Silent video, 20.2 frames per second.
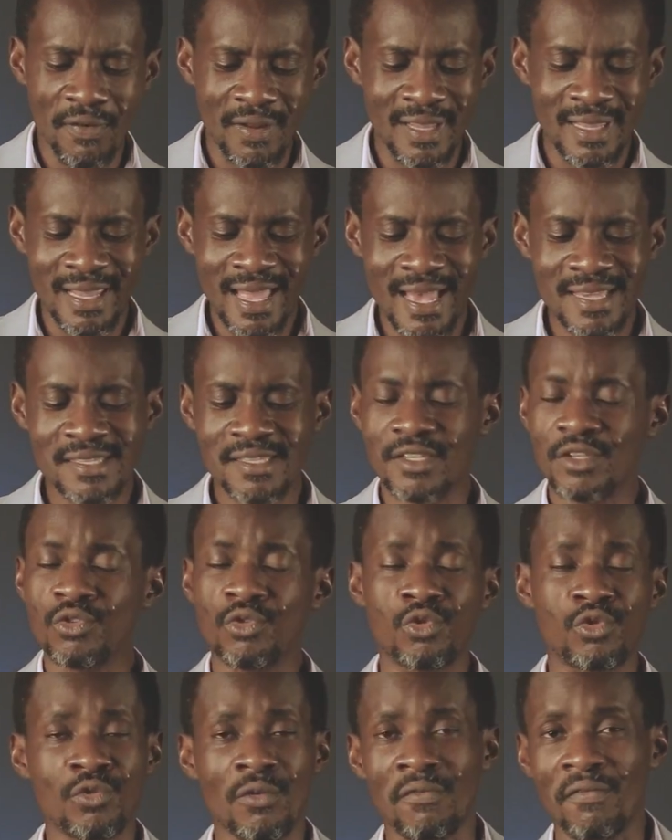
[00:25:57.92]
for lust
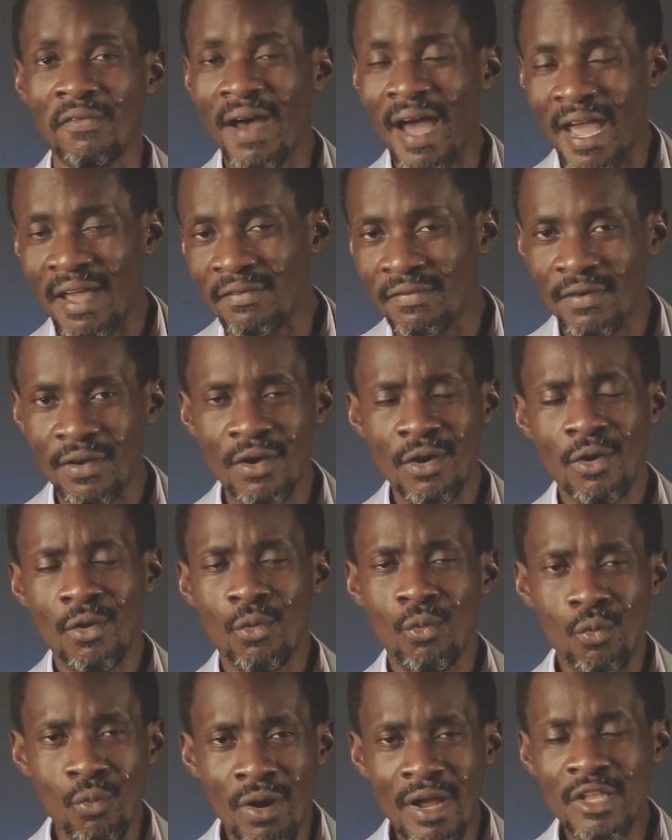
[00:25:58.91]
to survive
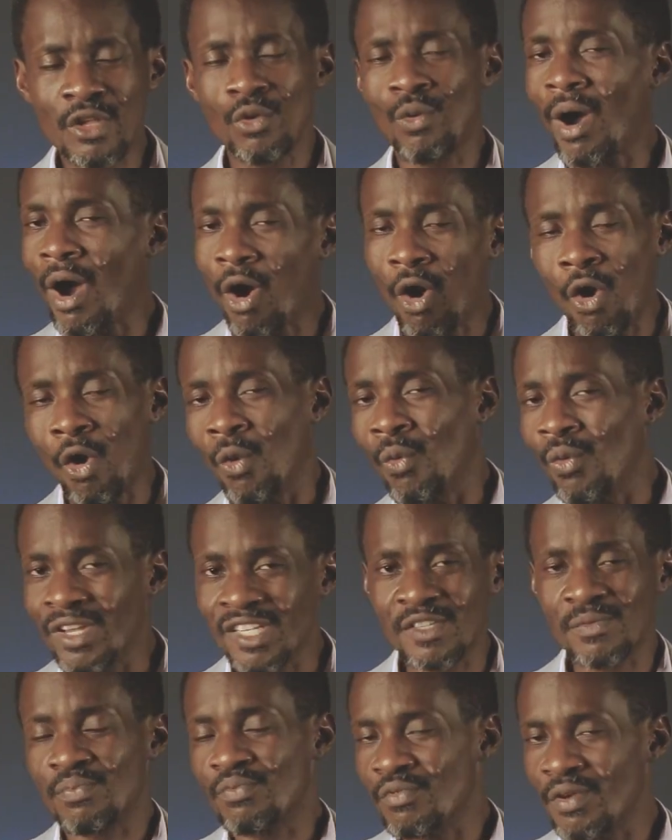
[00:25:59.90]
when you are
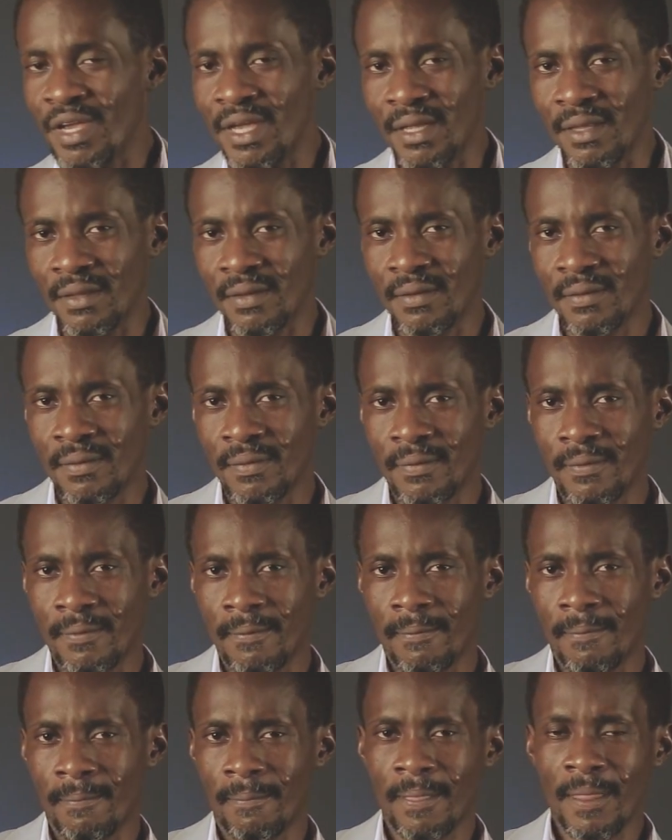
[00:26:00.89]
always praying.
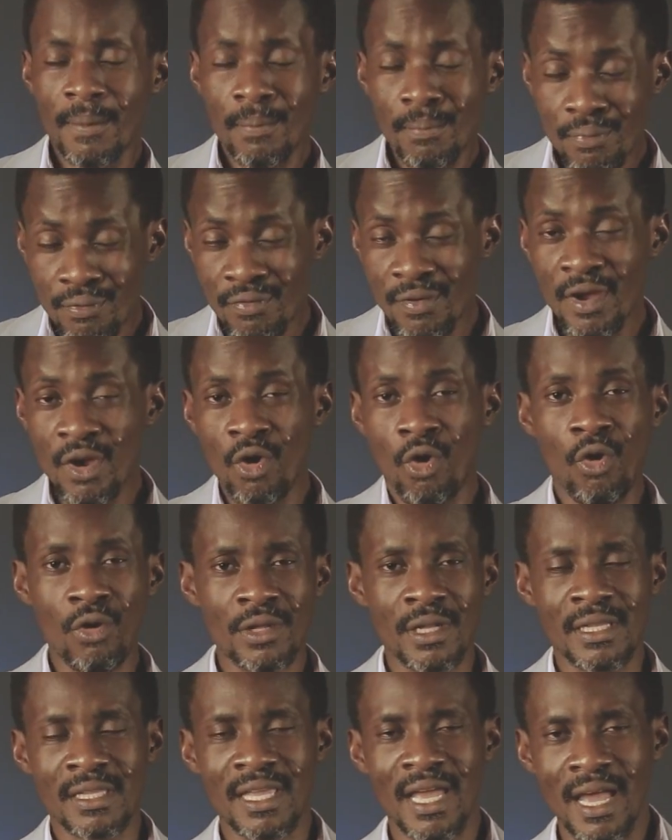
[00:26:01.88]
Pray all
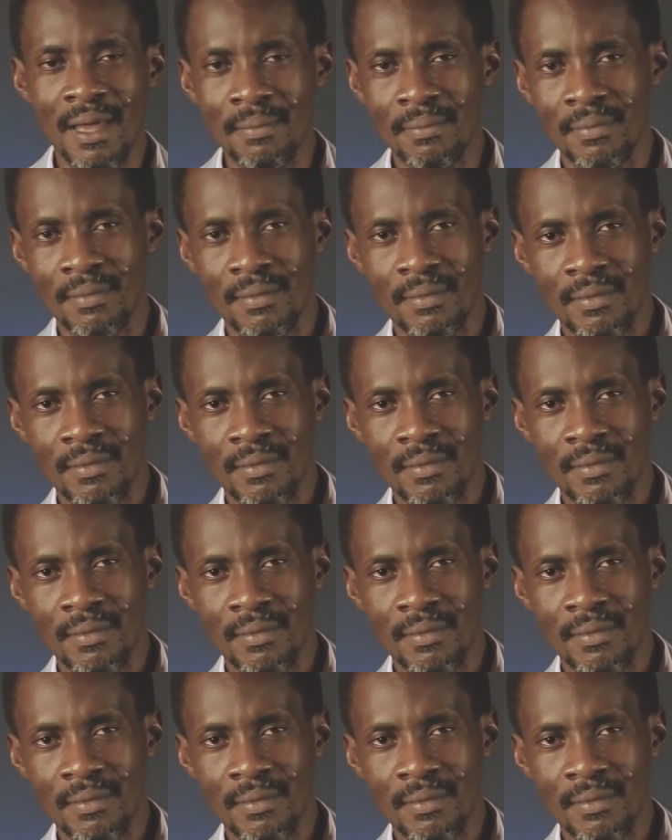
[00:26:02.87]
the time.